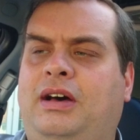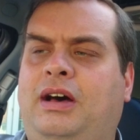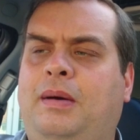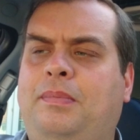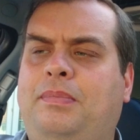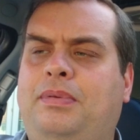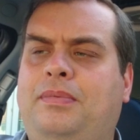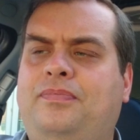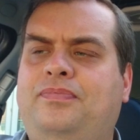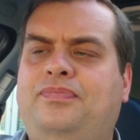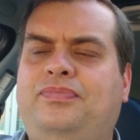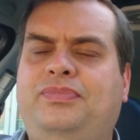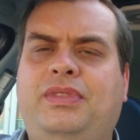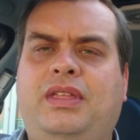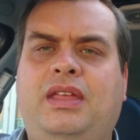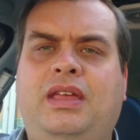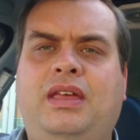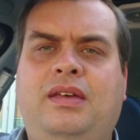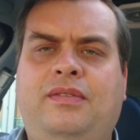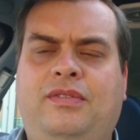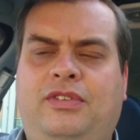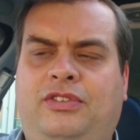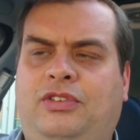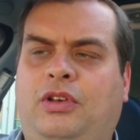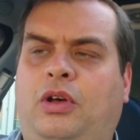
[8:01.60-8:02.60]
up,
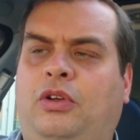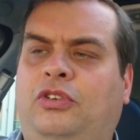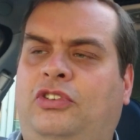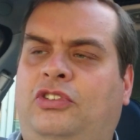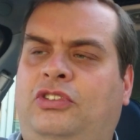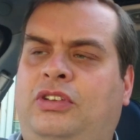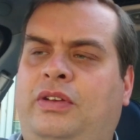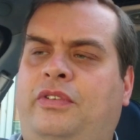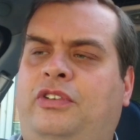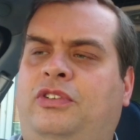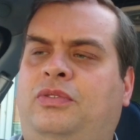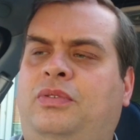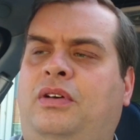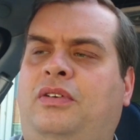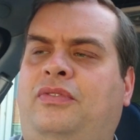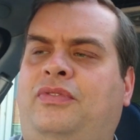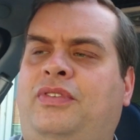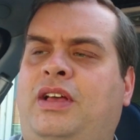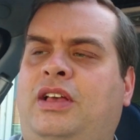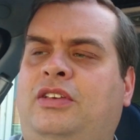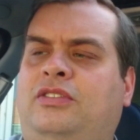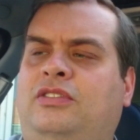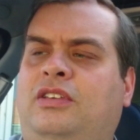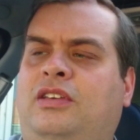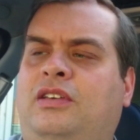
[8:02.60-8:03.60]
sold just over
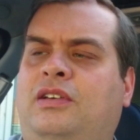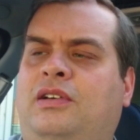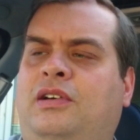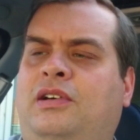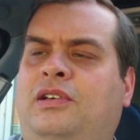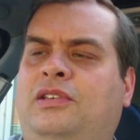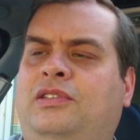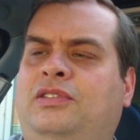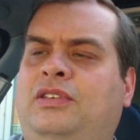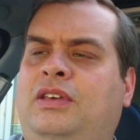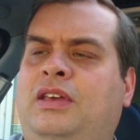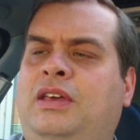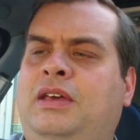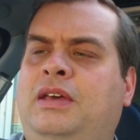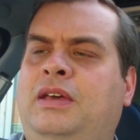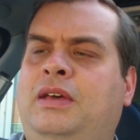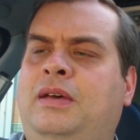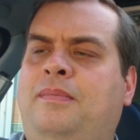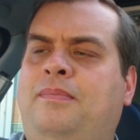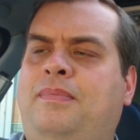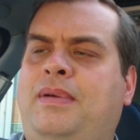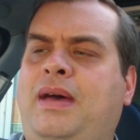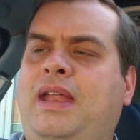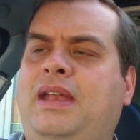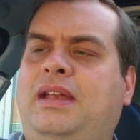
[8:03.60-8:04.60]
12,000 cars.
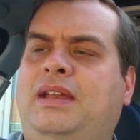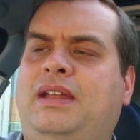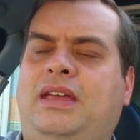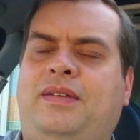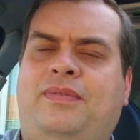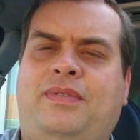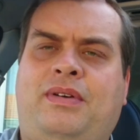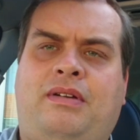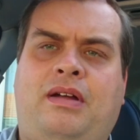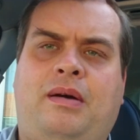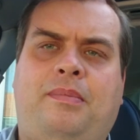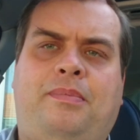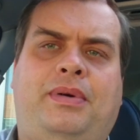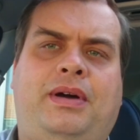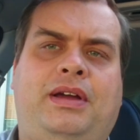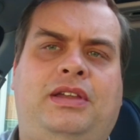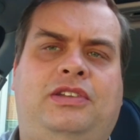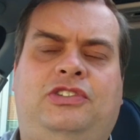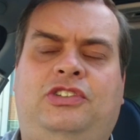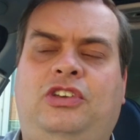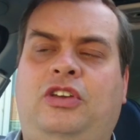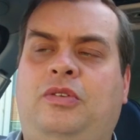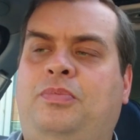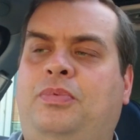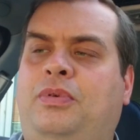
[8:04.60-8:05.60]
Bentley, they're up by
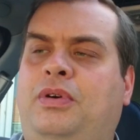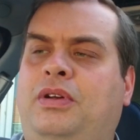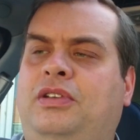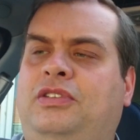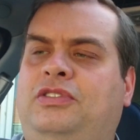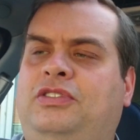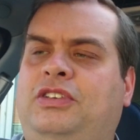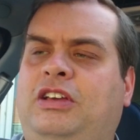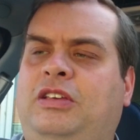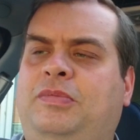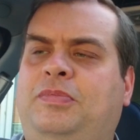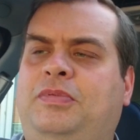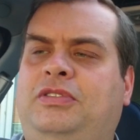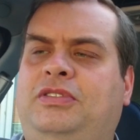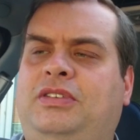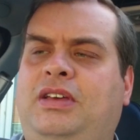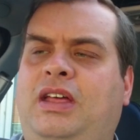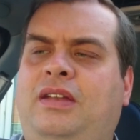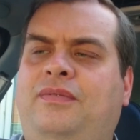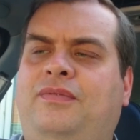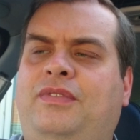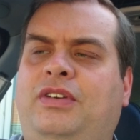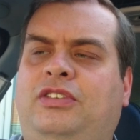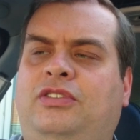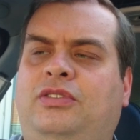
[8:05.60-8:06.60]

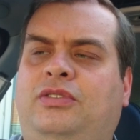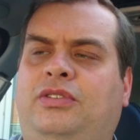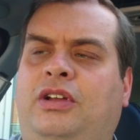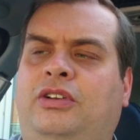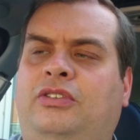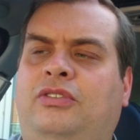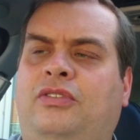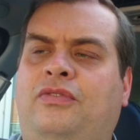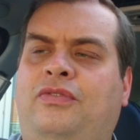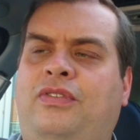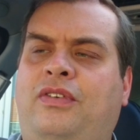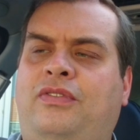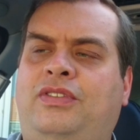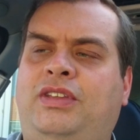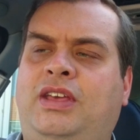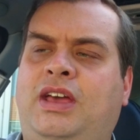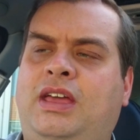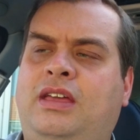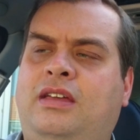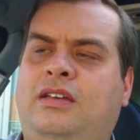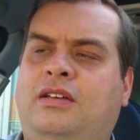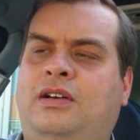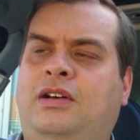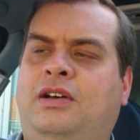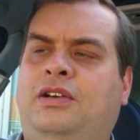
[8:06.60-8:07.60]
2.6%, they sold
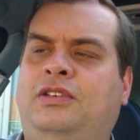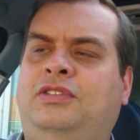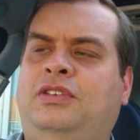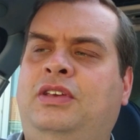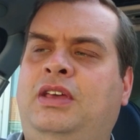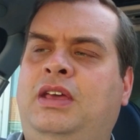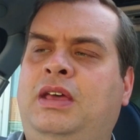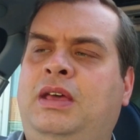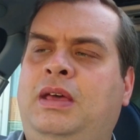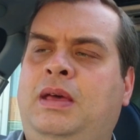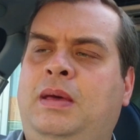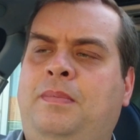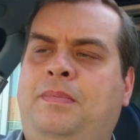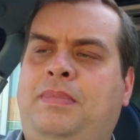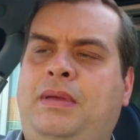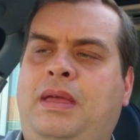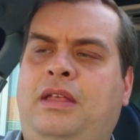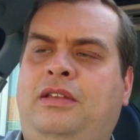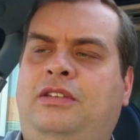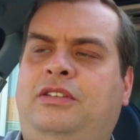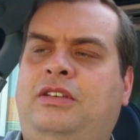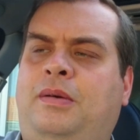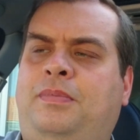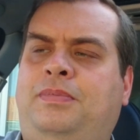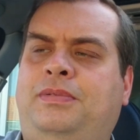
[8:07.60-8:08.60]
158 cars.
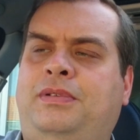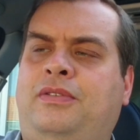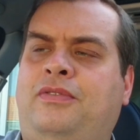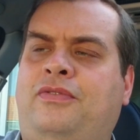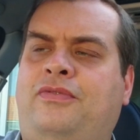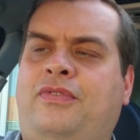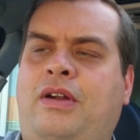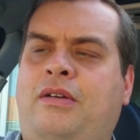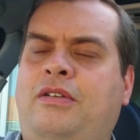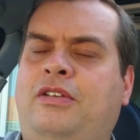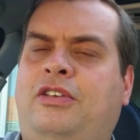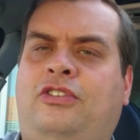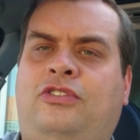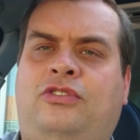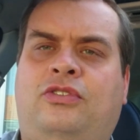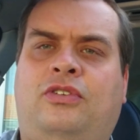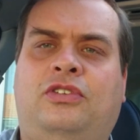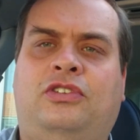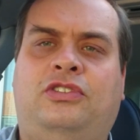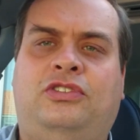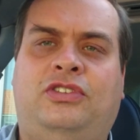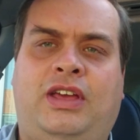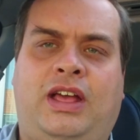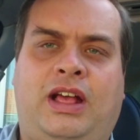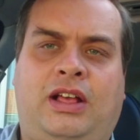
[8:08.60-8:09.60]
BMW, very
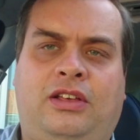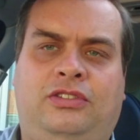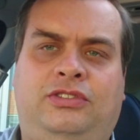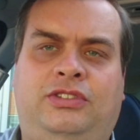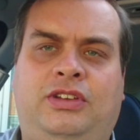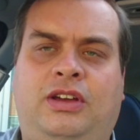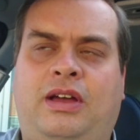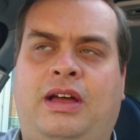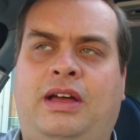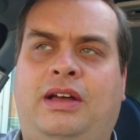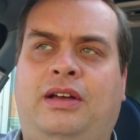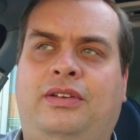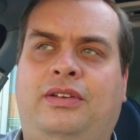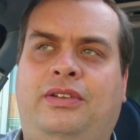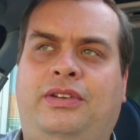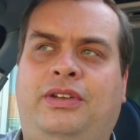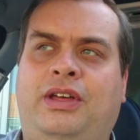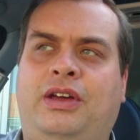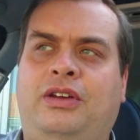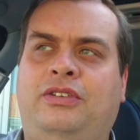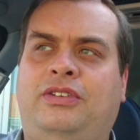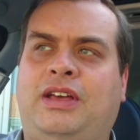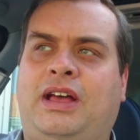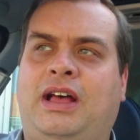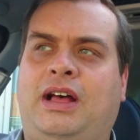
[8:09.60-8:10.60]
strong sales,
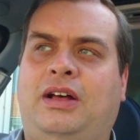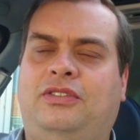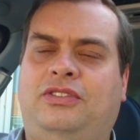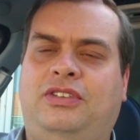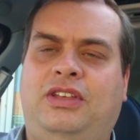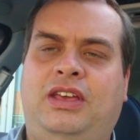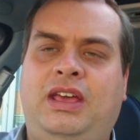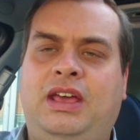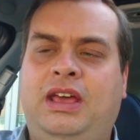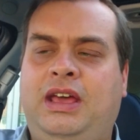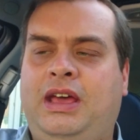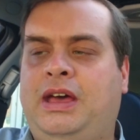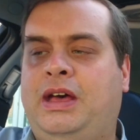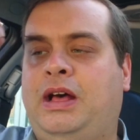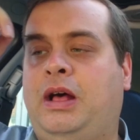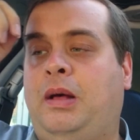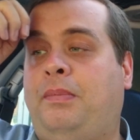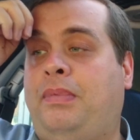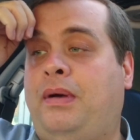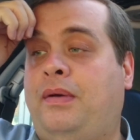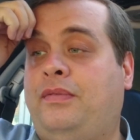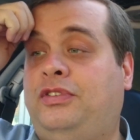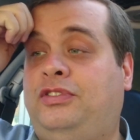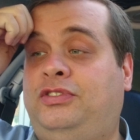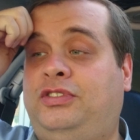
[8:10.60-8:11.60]
no doubt,
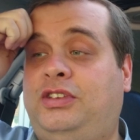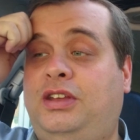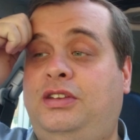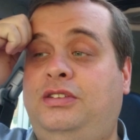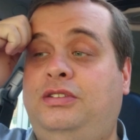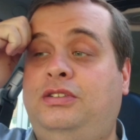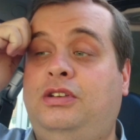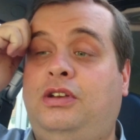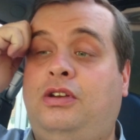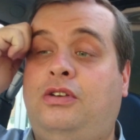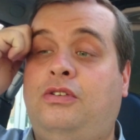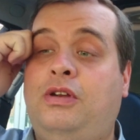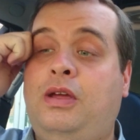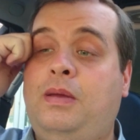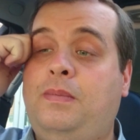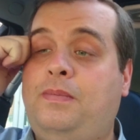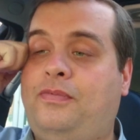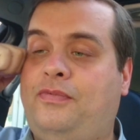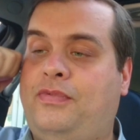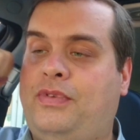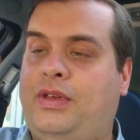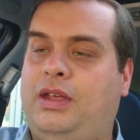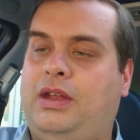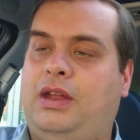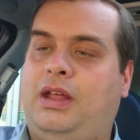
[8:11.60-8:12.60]
helped by the Citroen in the group
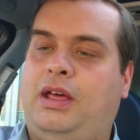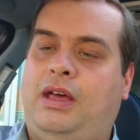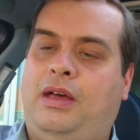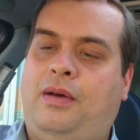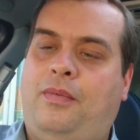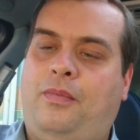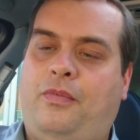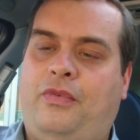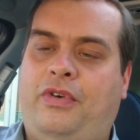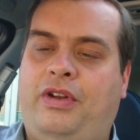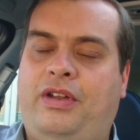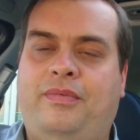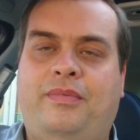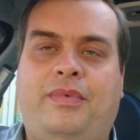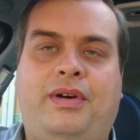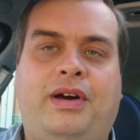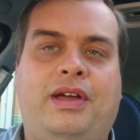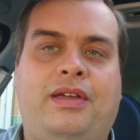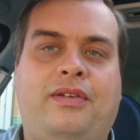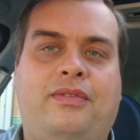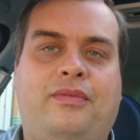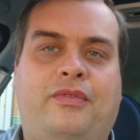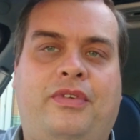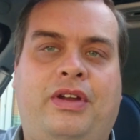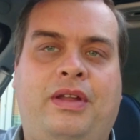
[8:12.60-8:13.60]
that one of
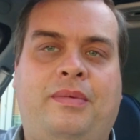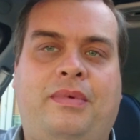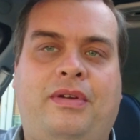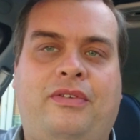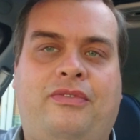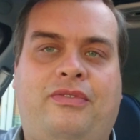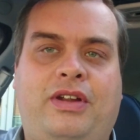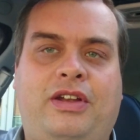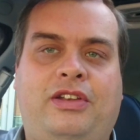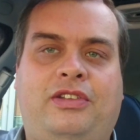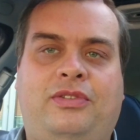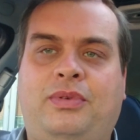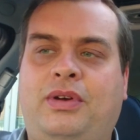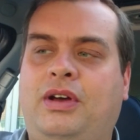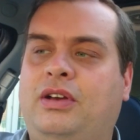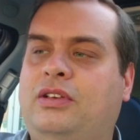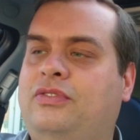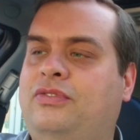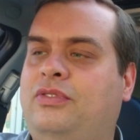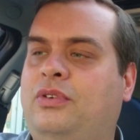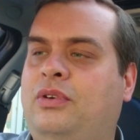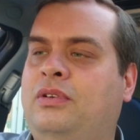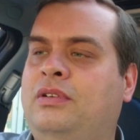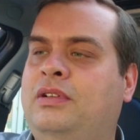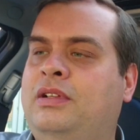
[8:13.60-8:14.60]
my friends works
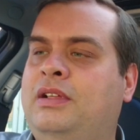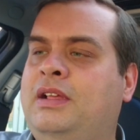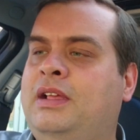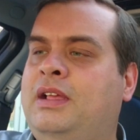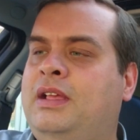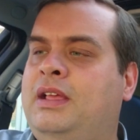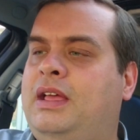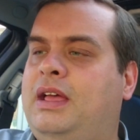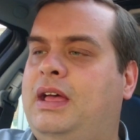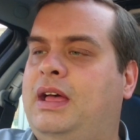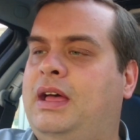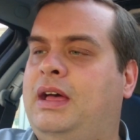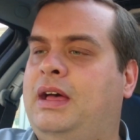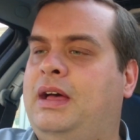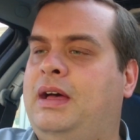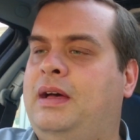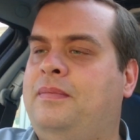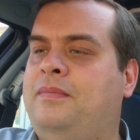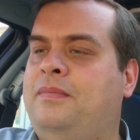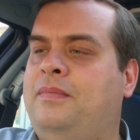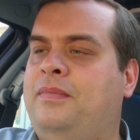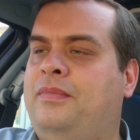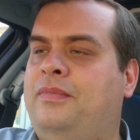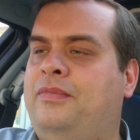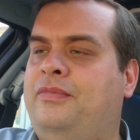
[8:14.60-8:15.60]
for.
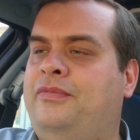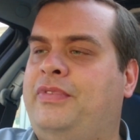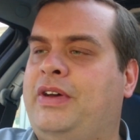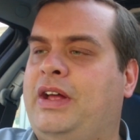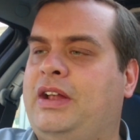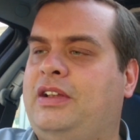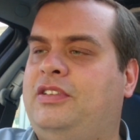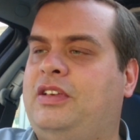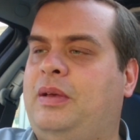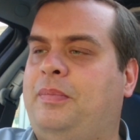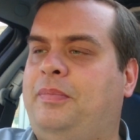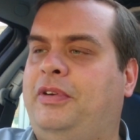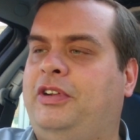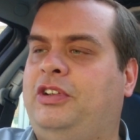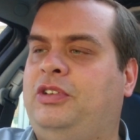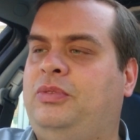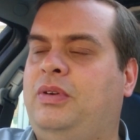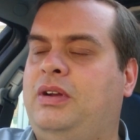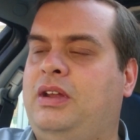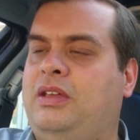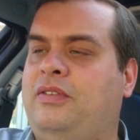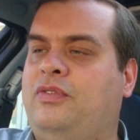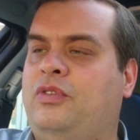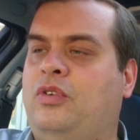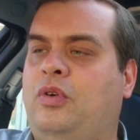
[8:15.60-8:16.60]
That's up by
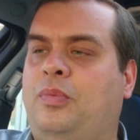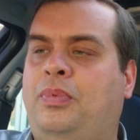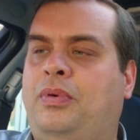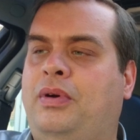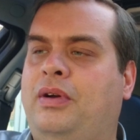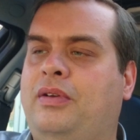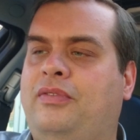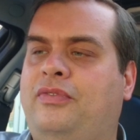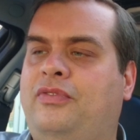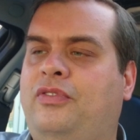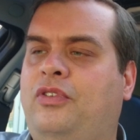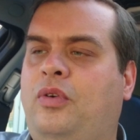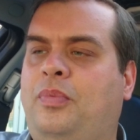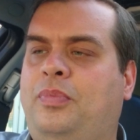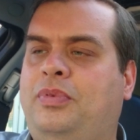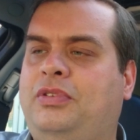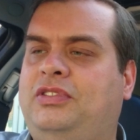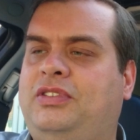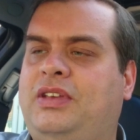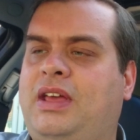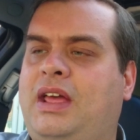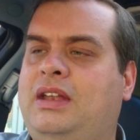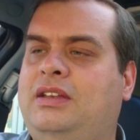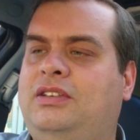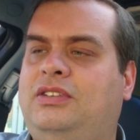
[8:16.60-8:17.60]

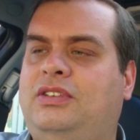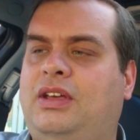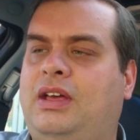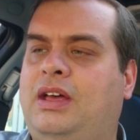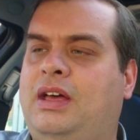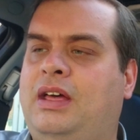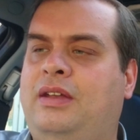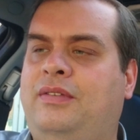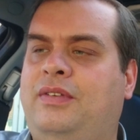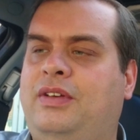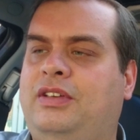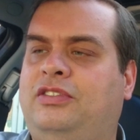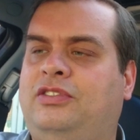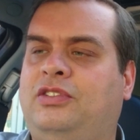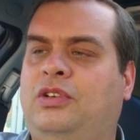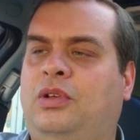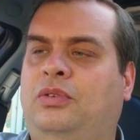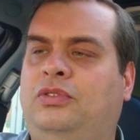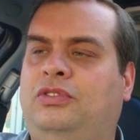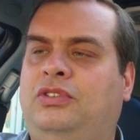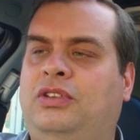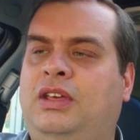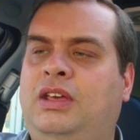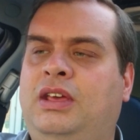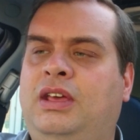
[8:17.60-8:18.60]
24.4%, and they
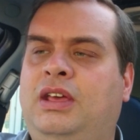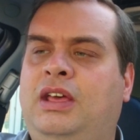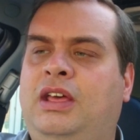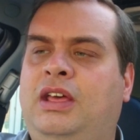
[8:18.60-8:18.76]
sold